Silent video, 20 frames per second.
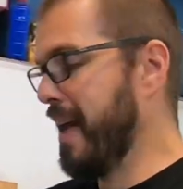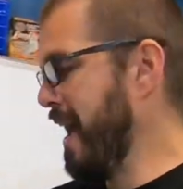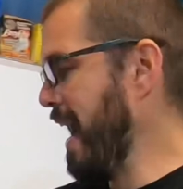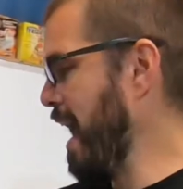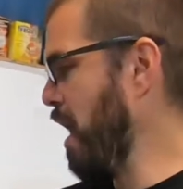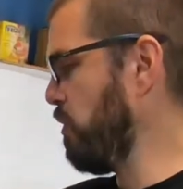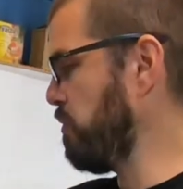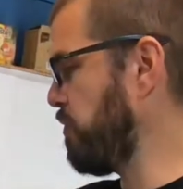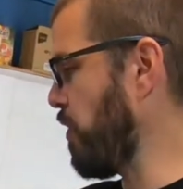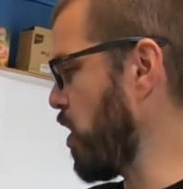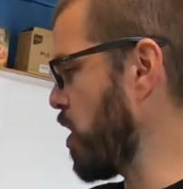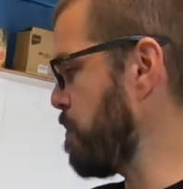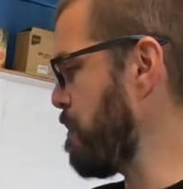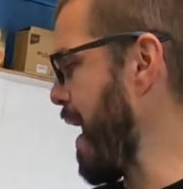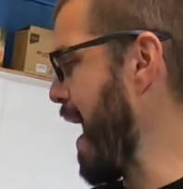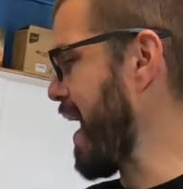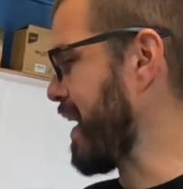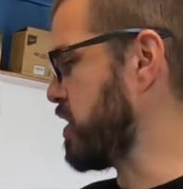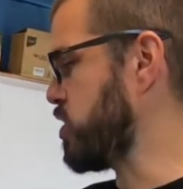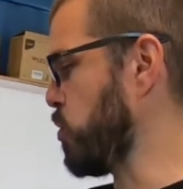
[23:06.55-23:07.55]
how far
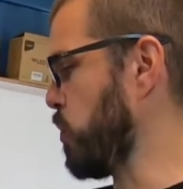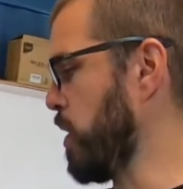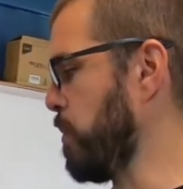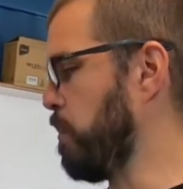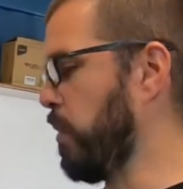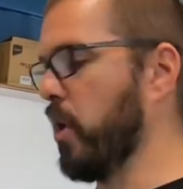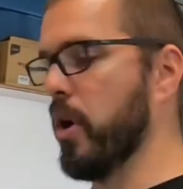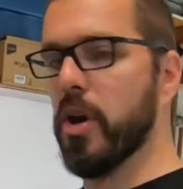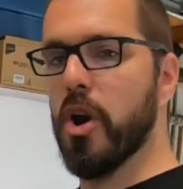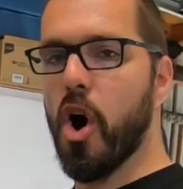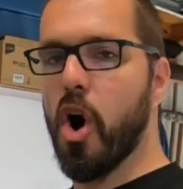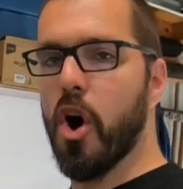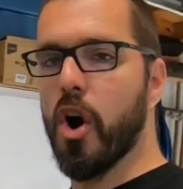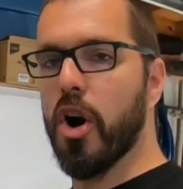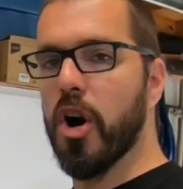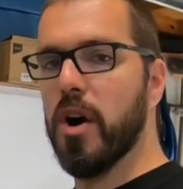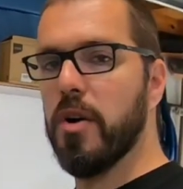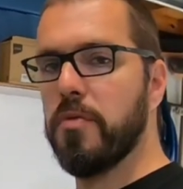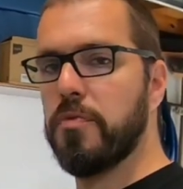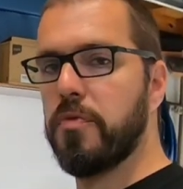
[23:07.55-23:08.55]
back do we put
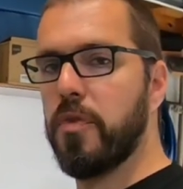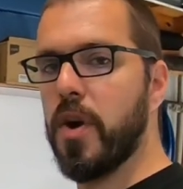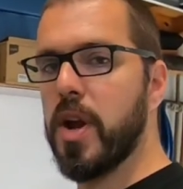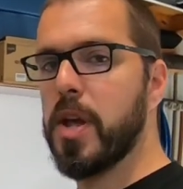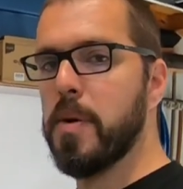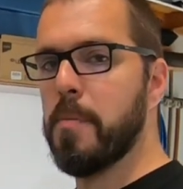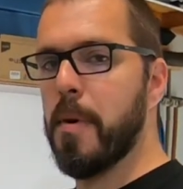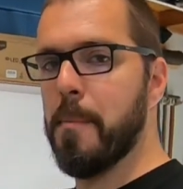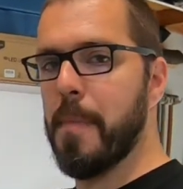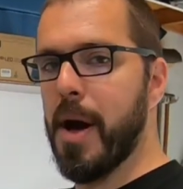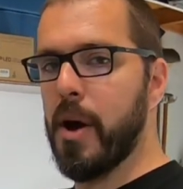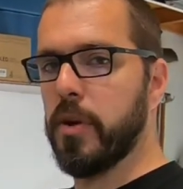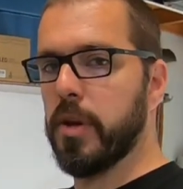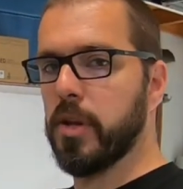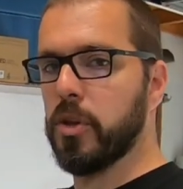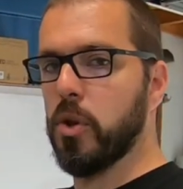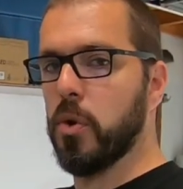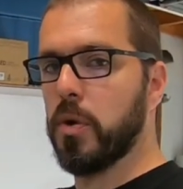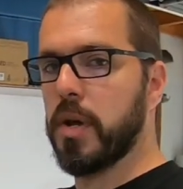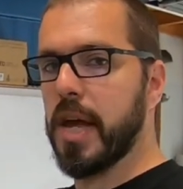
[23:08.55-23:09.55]
our frame
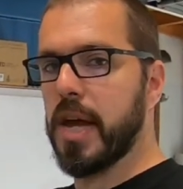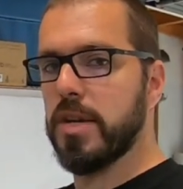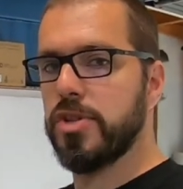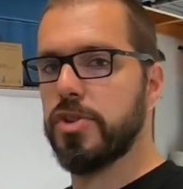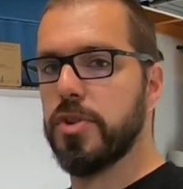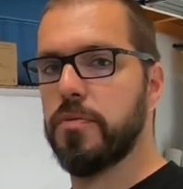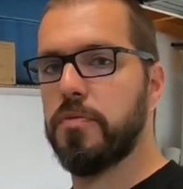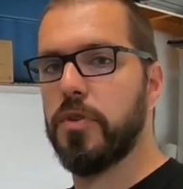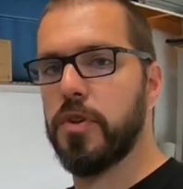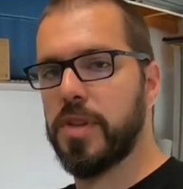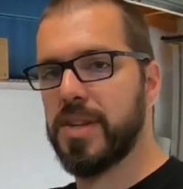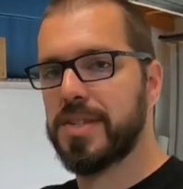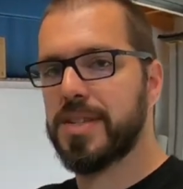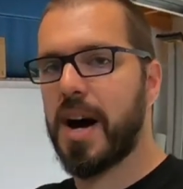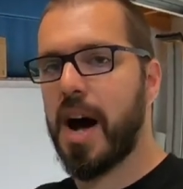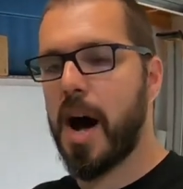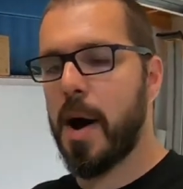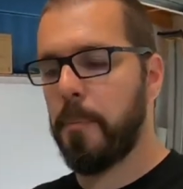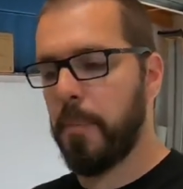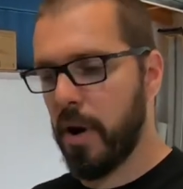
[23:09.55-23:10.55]
mounting location for the
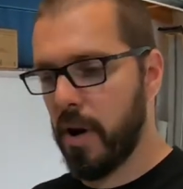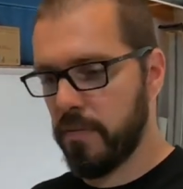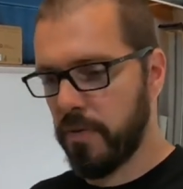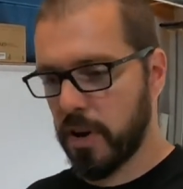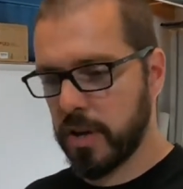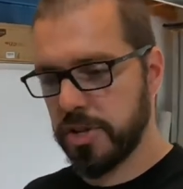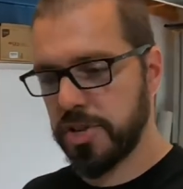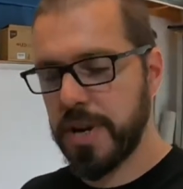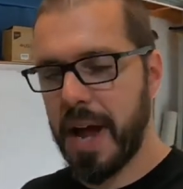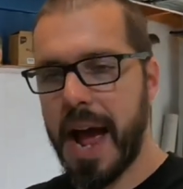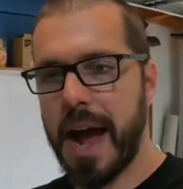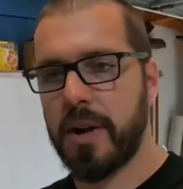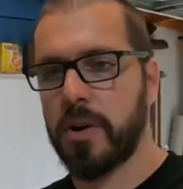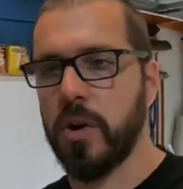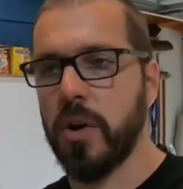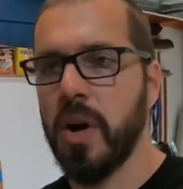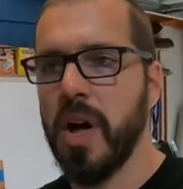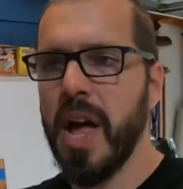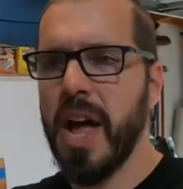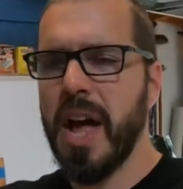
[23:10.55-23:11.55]
top of our
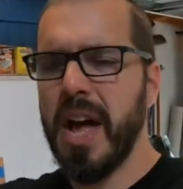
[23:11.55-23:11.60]
shackle